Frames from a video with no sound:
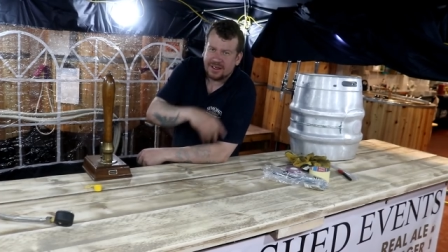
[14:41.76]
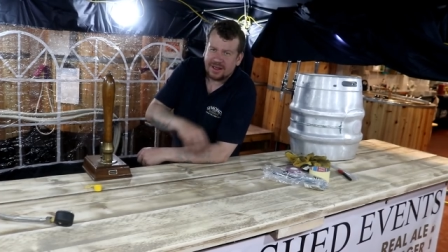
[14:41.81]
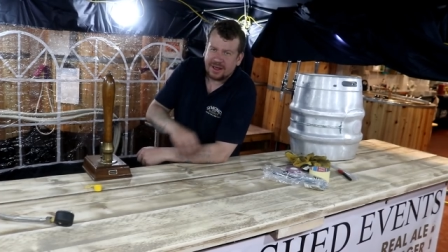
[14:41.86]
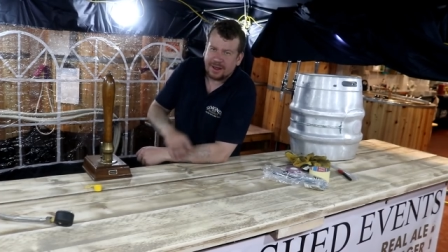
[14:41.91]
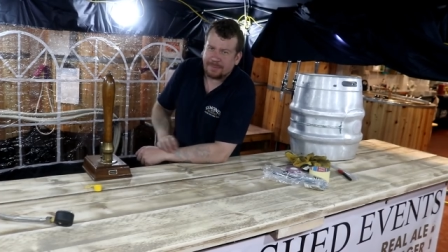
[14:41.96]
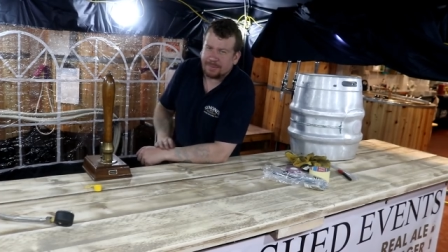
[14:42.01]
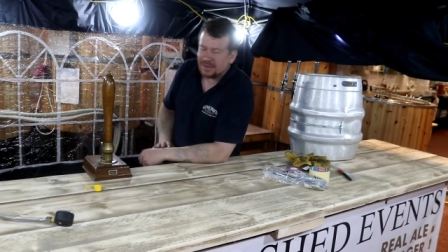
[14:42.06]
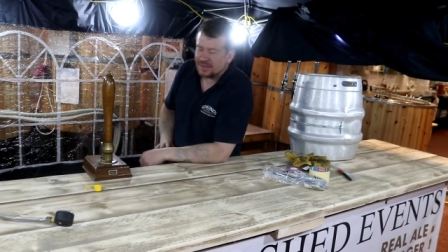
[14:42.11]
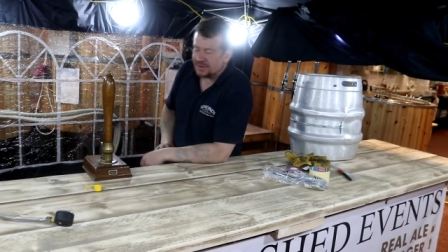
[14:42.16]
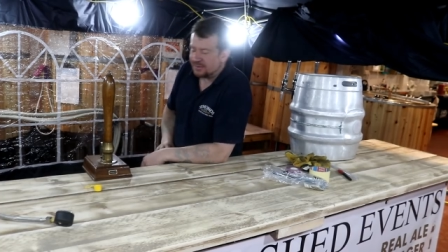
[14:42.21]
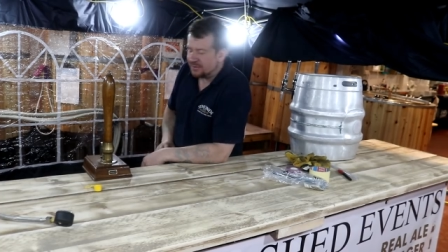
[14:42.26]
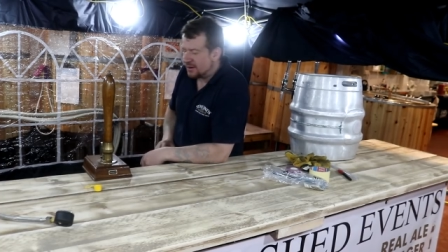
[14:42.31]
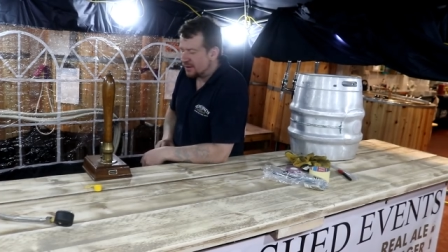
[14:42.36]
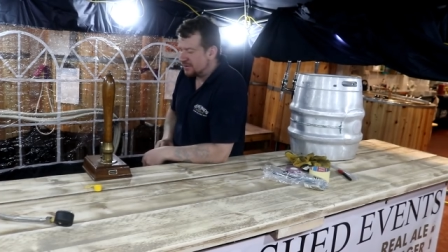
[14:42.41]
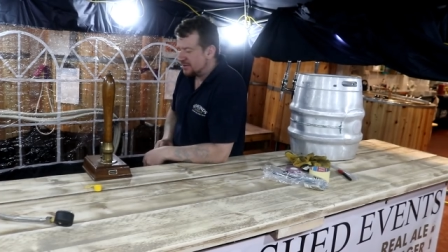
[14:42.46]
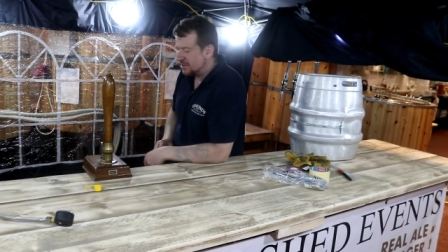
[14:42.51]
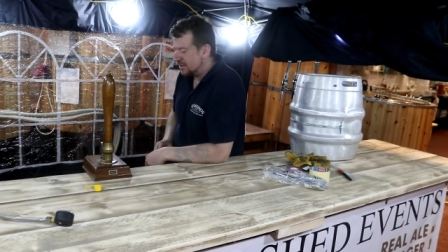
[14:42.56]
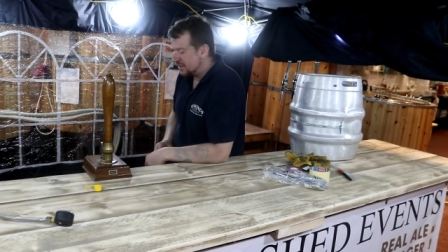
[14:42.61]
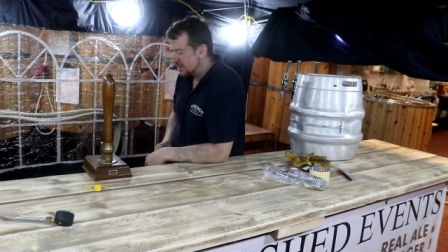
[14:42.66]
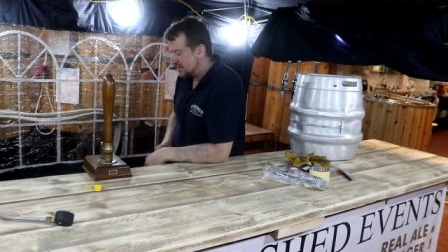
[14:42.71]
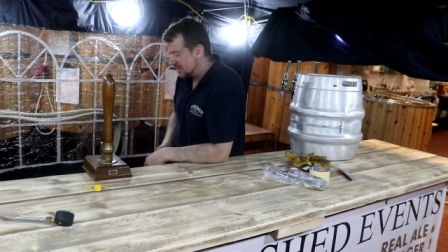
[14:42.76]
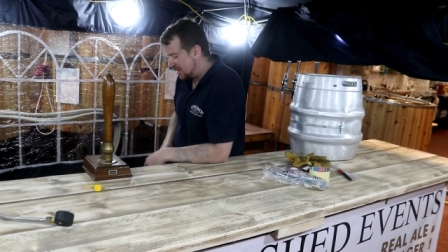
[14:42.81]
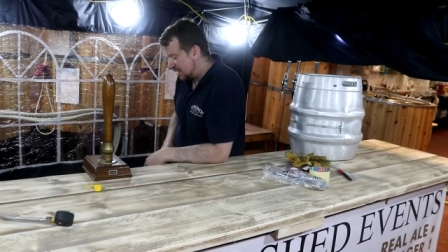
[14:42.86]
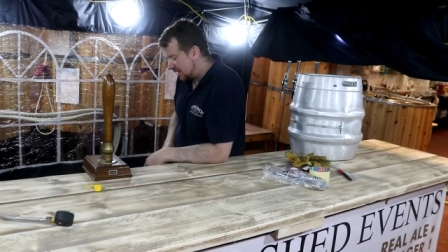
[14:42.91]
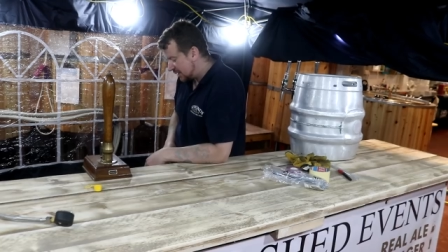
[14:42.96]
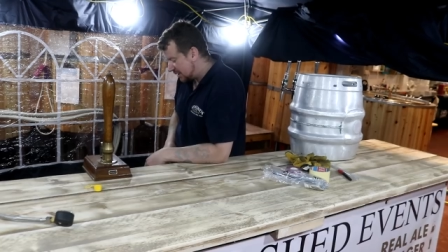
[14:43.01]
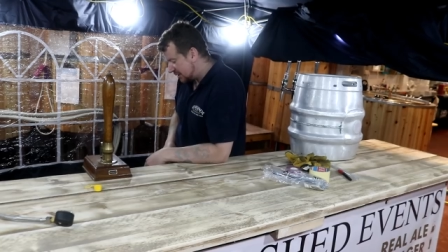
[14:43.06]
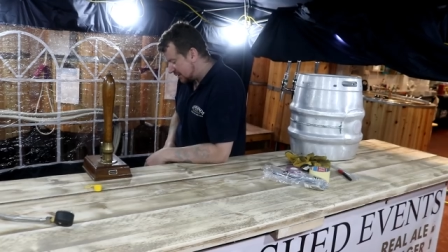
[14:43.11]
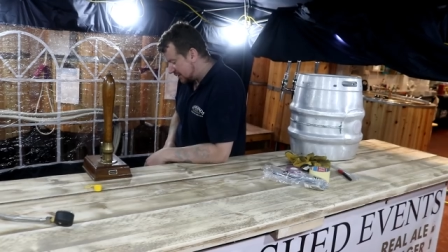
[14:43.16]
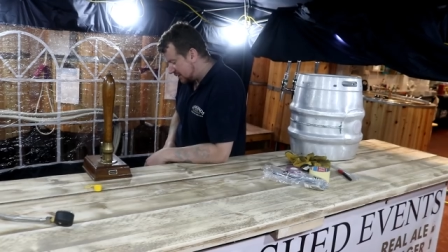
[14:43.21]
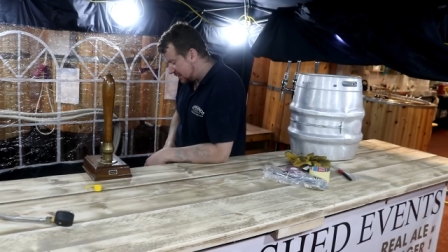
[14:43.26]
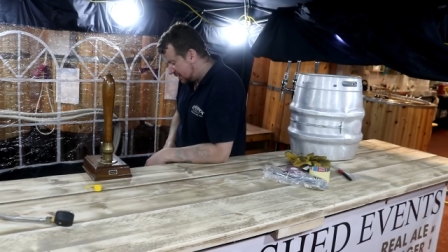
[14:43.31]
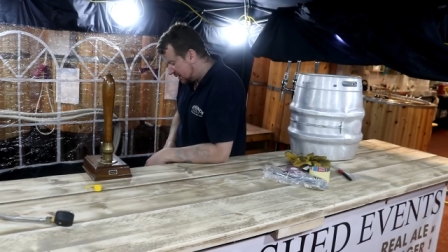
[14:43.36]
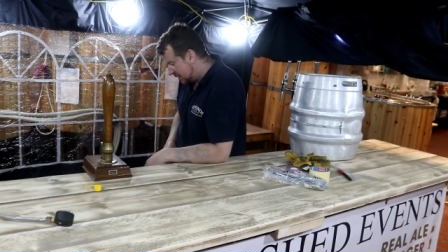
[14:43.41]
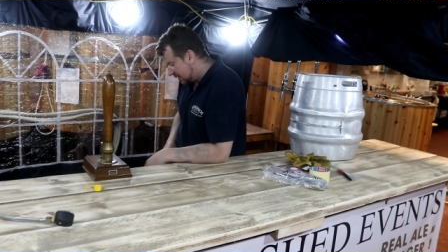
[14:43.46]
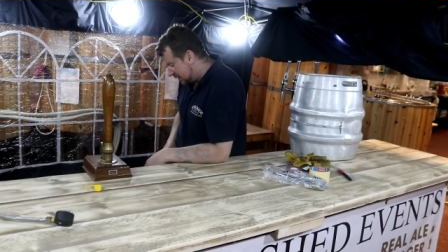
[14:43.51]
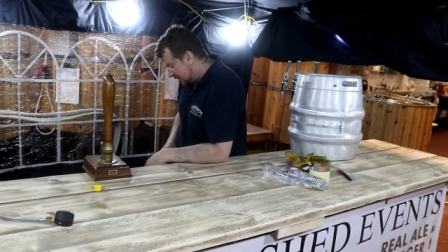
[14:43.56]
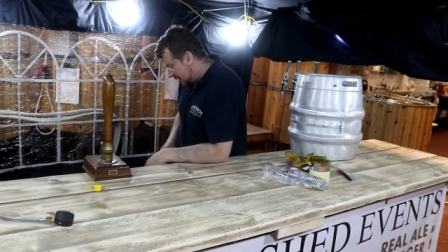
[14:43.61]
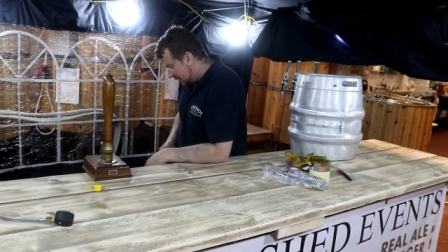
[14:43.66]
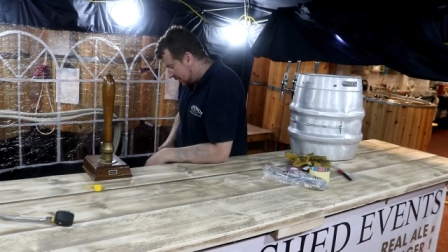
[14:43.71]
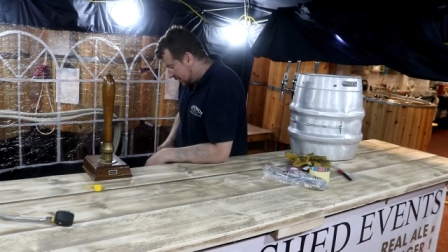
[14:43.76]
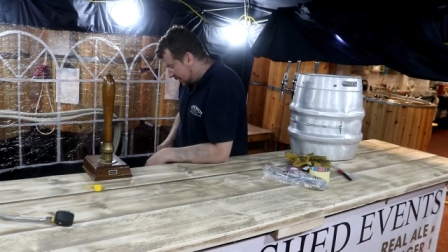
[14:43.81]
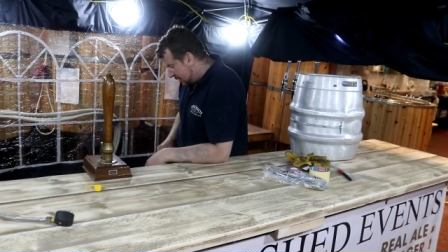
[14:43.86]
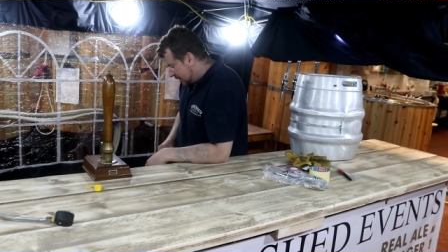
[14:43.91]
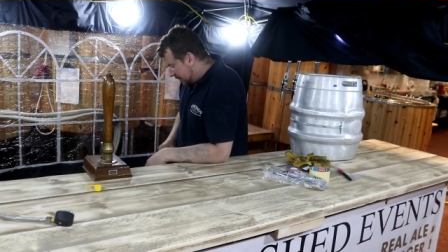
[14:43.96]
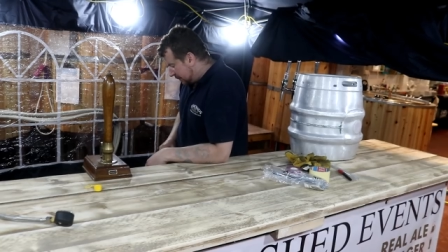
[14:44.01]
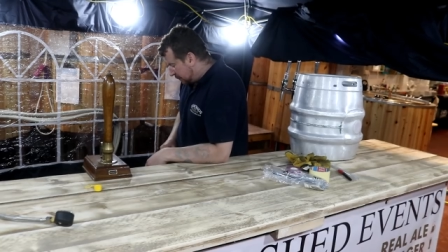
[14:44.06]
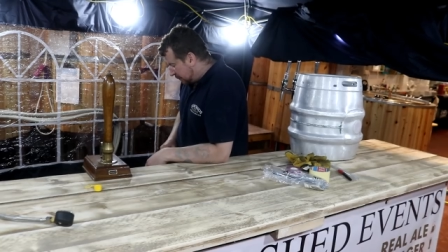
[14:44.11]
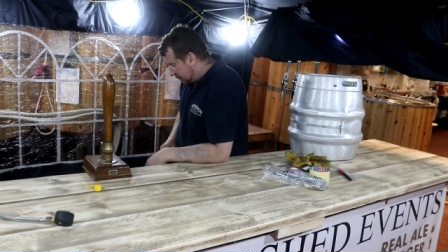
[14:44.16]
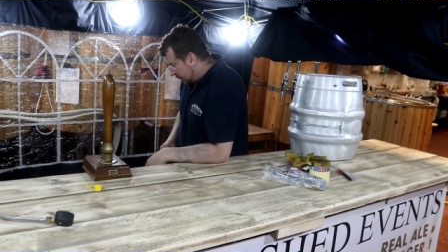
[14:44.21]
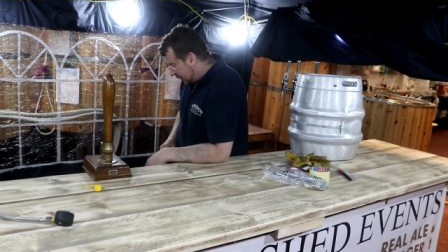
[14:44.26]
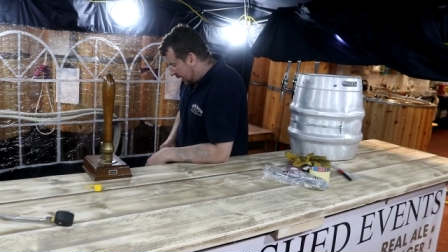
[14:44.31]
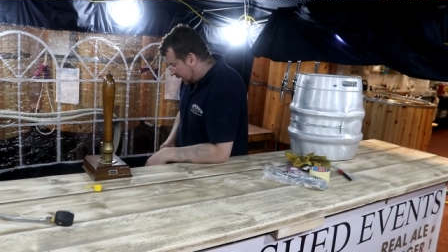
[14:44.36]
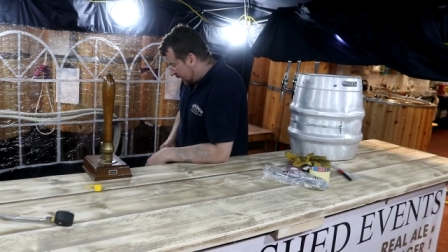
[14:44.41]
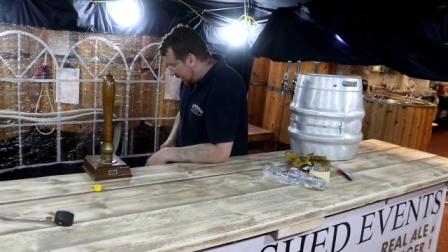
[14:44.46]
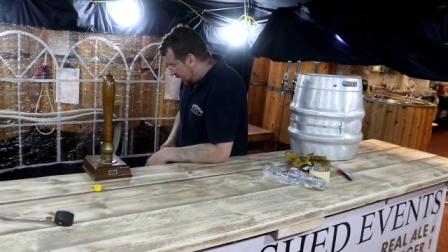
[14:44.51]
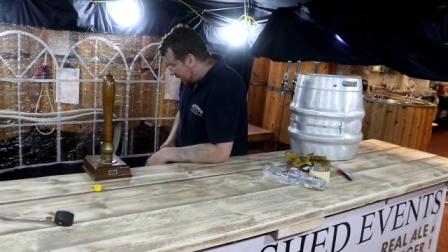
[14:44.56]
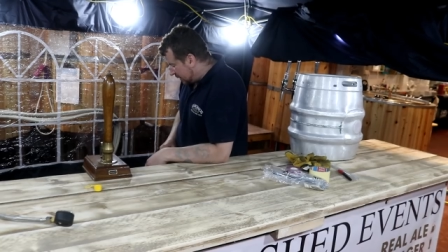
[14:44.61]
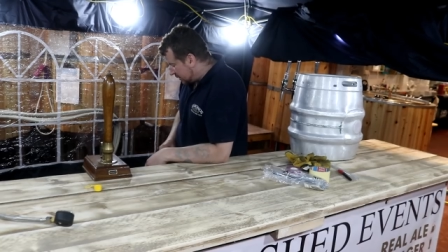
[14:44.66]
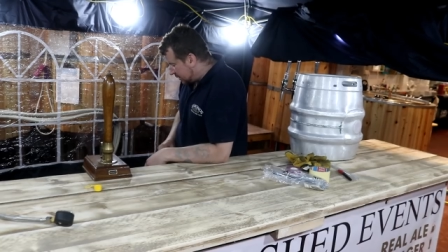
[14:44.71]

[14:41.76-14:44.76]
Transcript: I'll bring you around in a second. Uh,